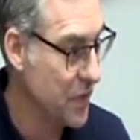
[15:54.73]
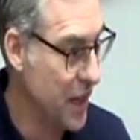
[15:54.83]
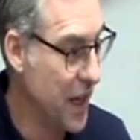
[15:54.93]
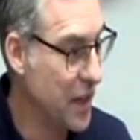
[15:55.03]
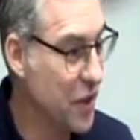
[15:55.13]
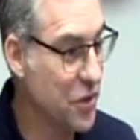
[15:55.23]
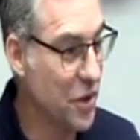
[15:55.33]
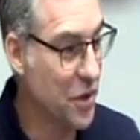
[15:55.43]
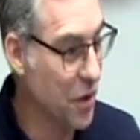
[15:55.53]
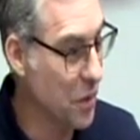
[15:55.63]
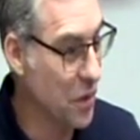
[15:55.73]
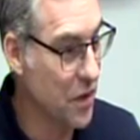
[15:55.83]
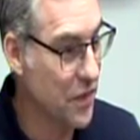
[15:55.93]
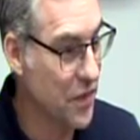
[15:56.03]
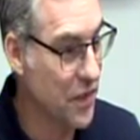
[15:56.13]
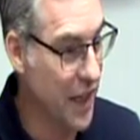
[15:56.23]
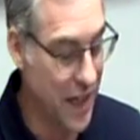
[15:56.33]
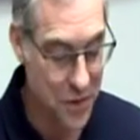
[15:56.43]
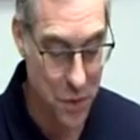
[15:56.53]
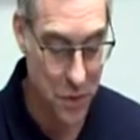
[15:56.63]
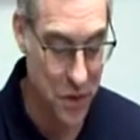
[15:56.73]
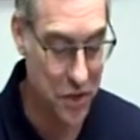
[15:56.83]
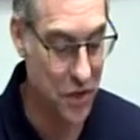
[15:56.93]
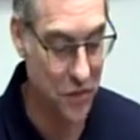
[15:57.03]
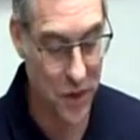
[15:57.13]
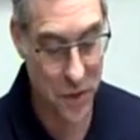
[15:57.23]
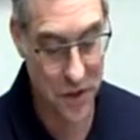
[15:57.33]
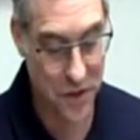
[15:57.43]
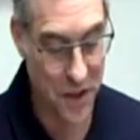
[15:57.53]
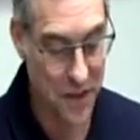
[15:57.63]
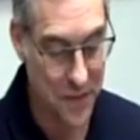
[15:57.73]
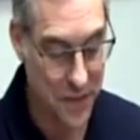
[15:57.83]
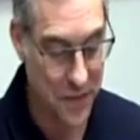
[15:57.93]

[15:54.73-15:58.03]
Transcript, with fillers: That is our goal. That's what we should focus on.